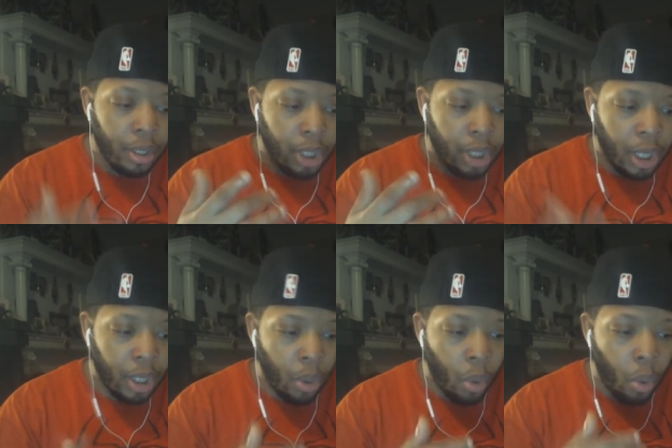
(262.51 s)

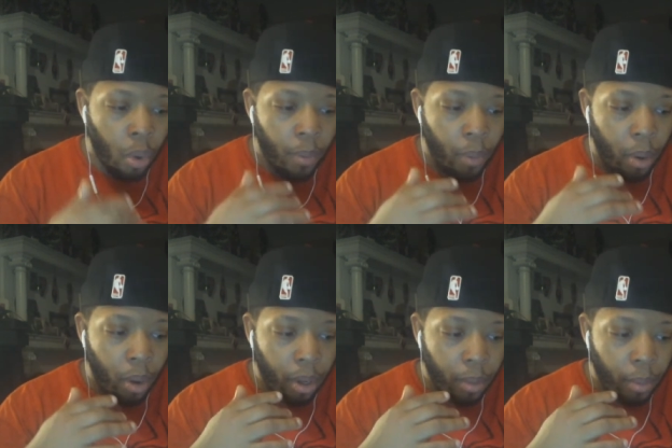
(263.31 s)
did
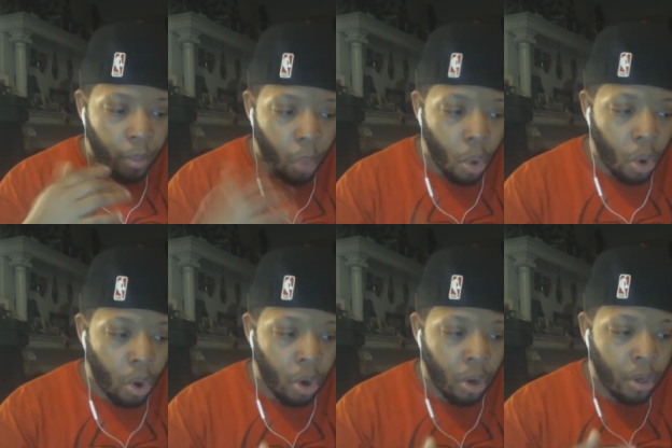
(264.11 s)

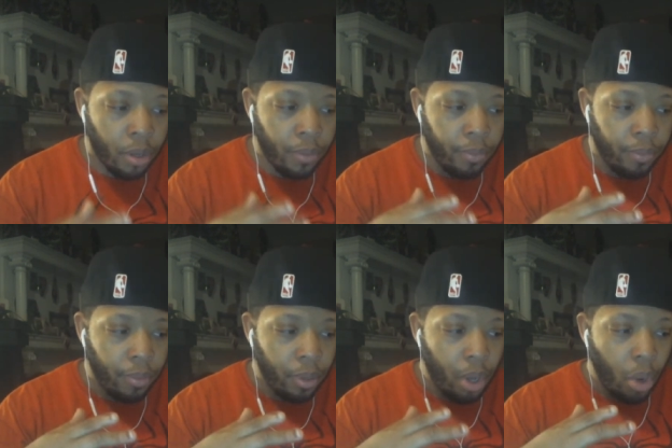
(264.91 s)
more
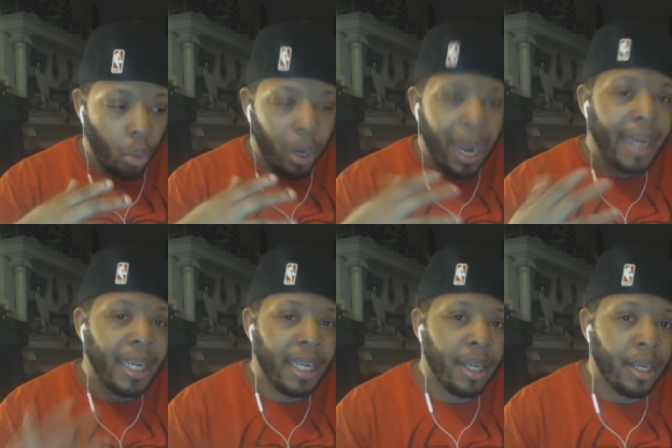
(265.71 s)
what I
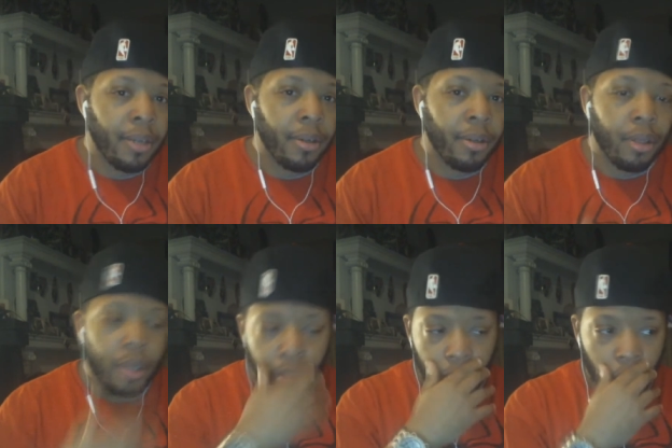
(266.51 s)
needed.
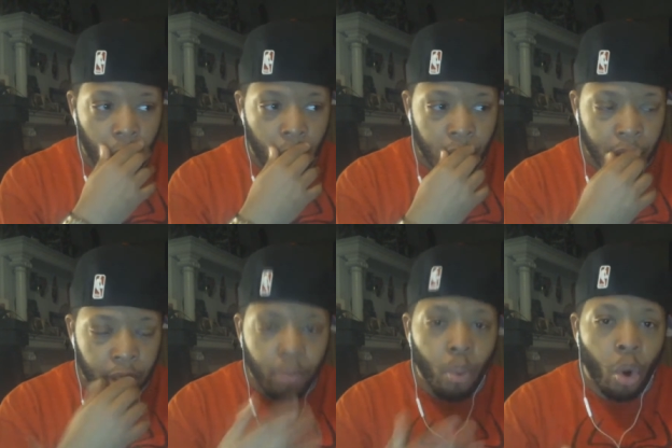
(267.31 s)
Uh,
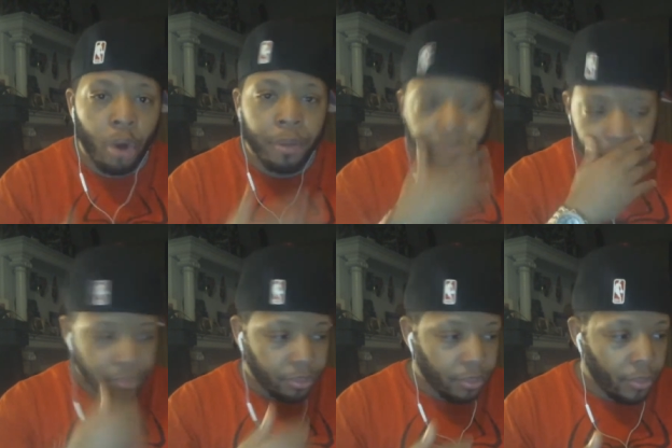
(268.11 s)
did more
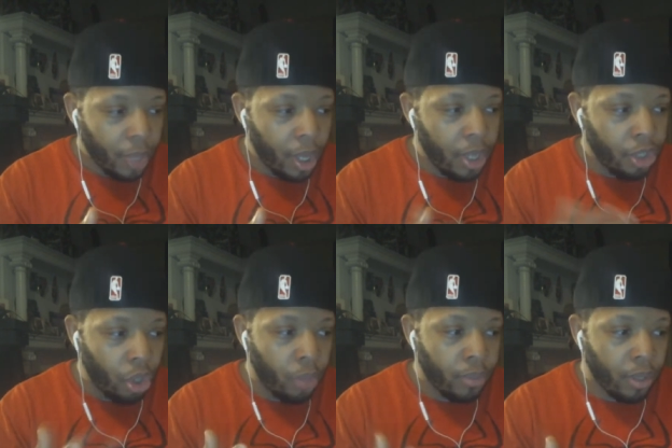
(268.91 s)
in
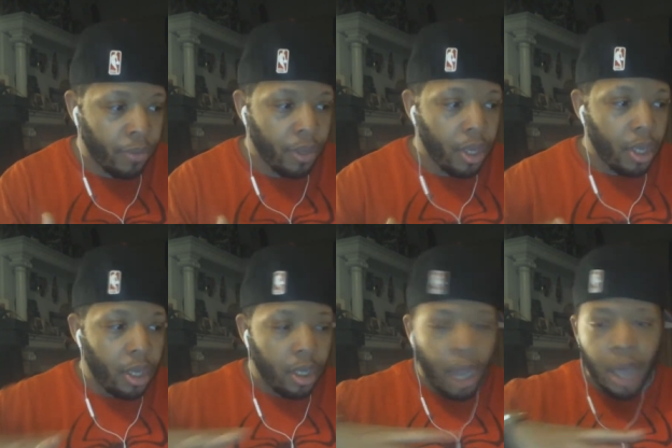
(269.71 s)
terms of
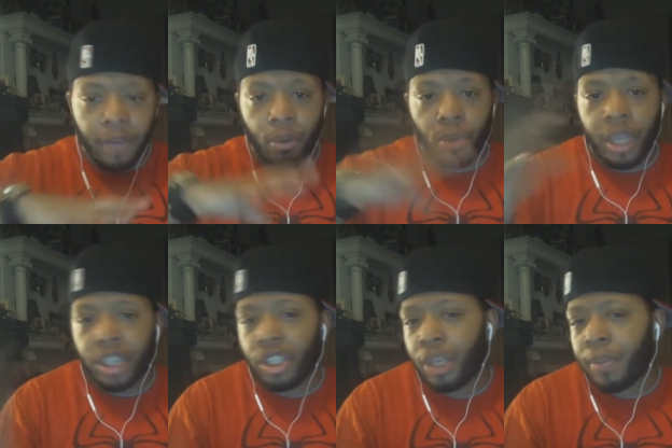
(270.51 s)
kind of the
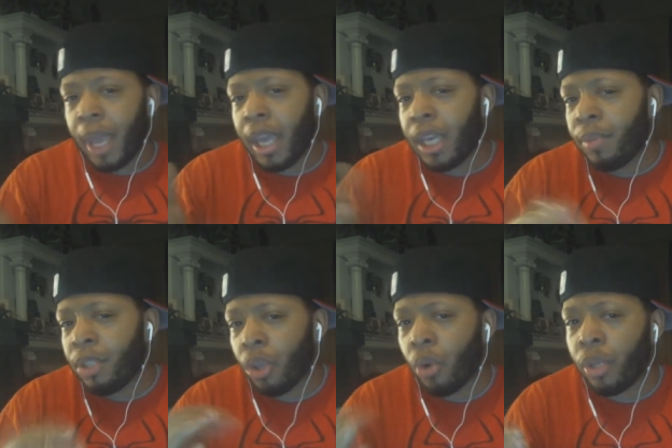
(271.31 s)
relationship that him
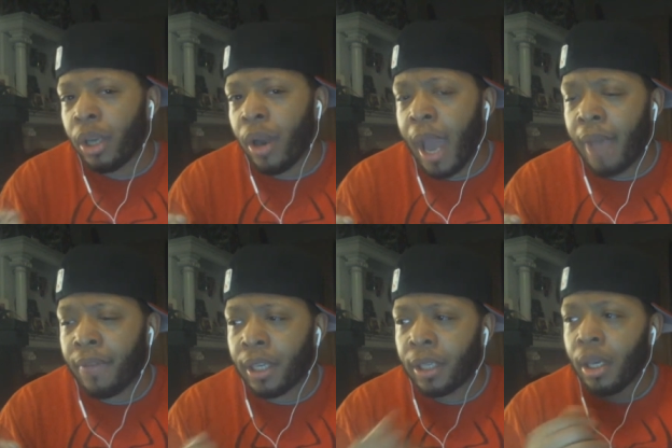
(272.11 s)
and Tony are
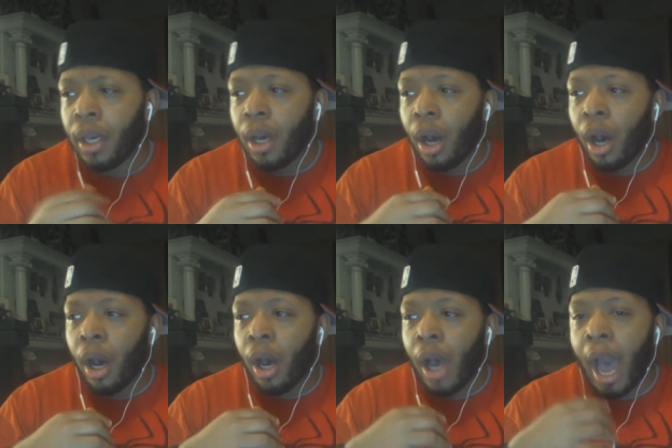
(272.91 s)
having,
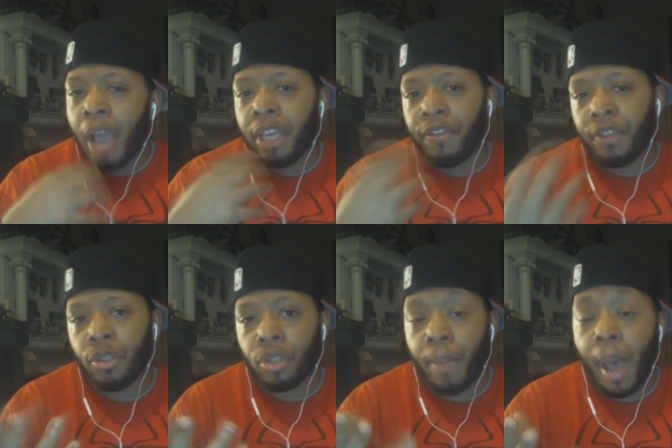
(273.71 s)
uh, how he
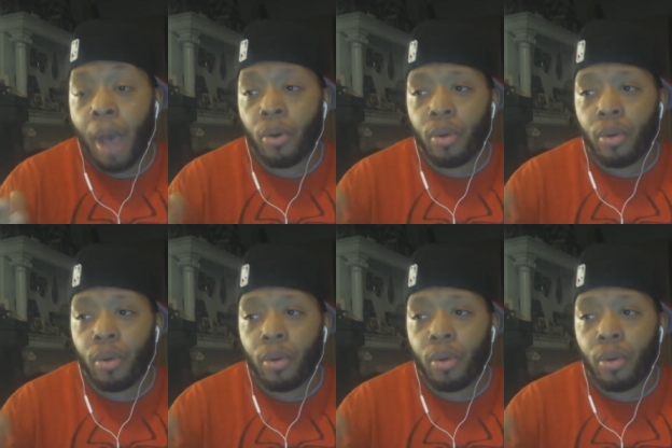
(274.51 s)
feels about